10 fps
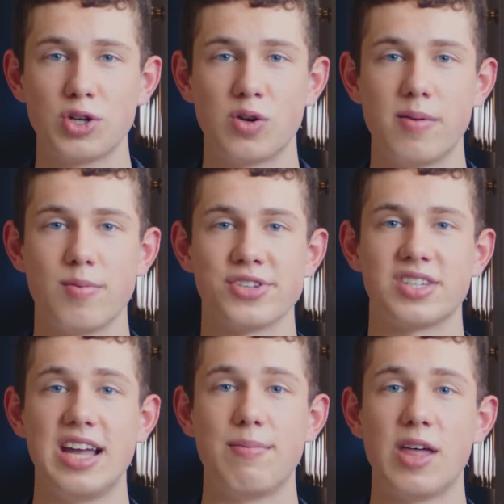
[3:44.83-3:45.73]
to him or
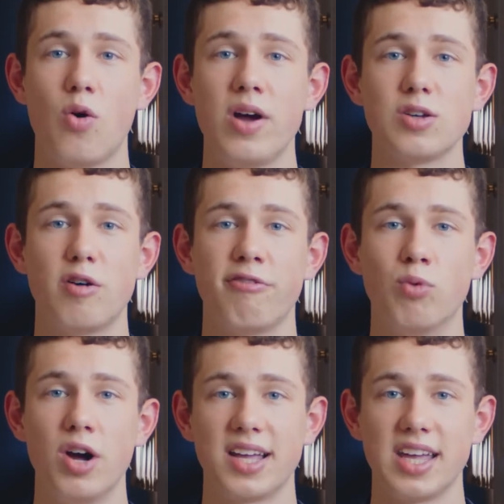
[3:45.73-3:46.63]
see him. They're always off
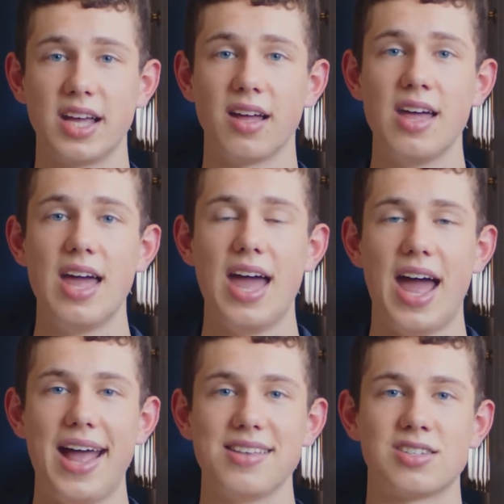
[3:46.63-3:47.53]
working.
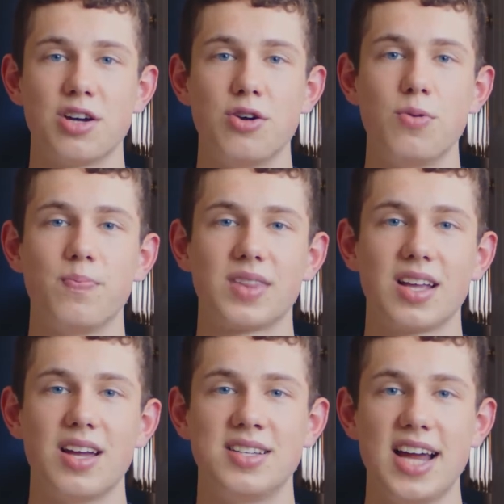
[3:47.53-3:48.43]
And so
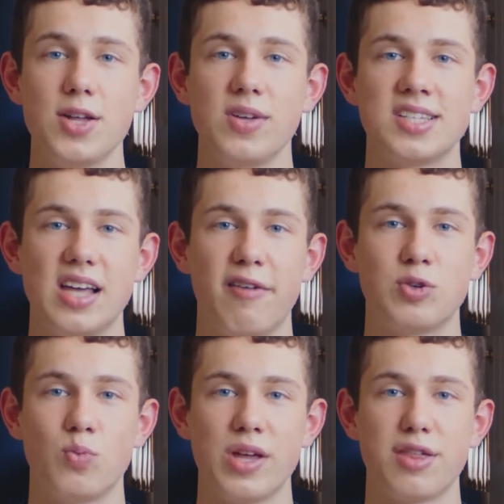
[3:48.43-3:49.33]
Daniel is
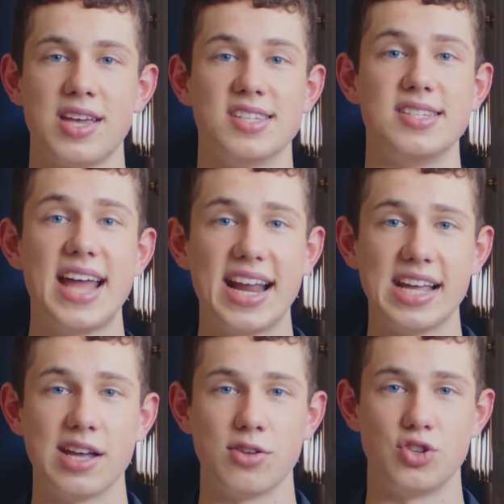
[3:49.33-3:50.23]
left with his
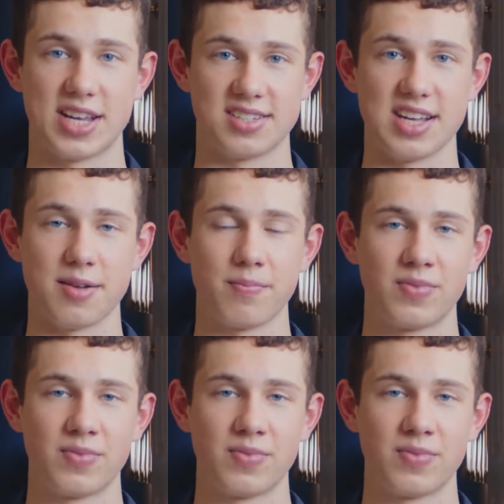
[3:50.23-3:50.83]
nanny, Jessie.